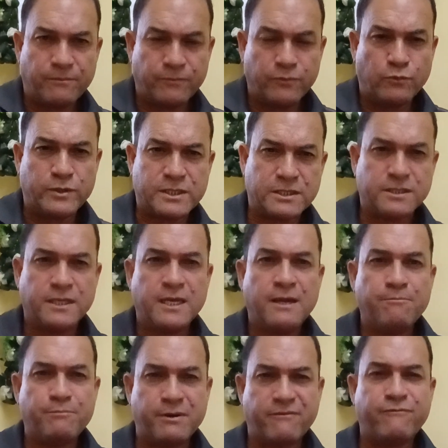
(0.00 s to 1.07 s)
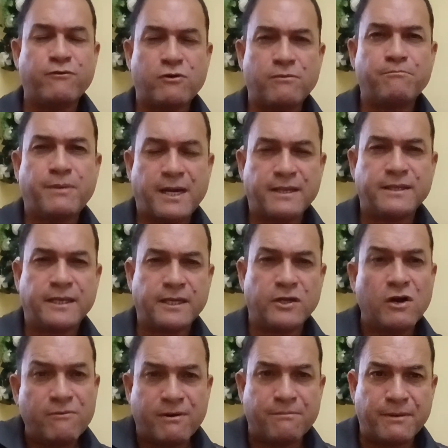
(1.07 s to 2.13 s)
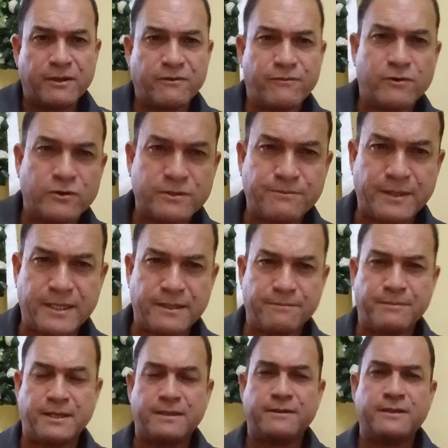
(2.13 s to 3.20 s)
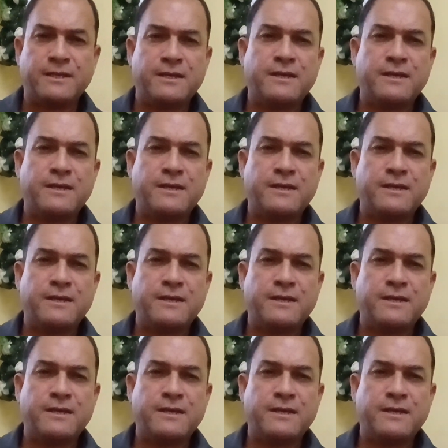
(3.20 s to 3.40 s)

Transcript: which is performed by the government, of course, by the